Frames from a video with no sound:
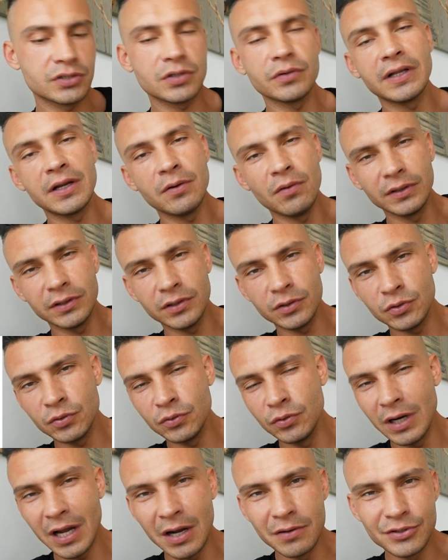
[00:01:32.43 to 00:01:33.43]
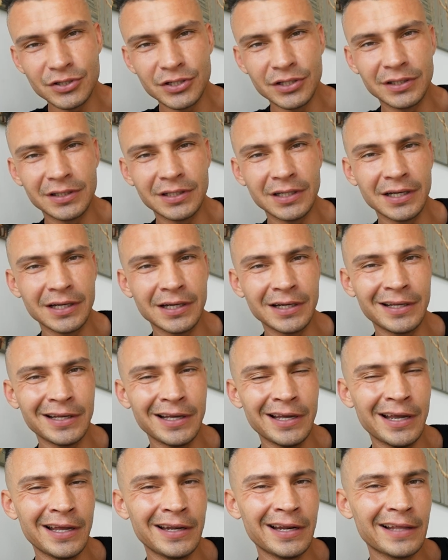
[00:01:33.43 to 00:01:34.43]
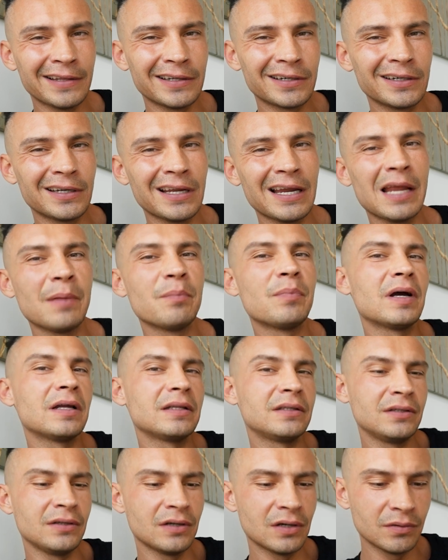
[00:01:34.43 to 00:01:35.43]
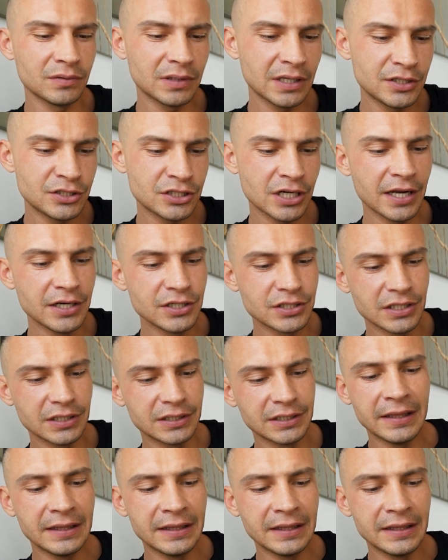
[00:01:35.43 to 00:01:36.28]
So they wanted to launch it uh, another day, but you know, they change it.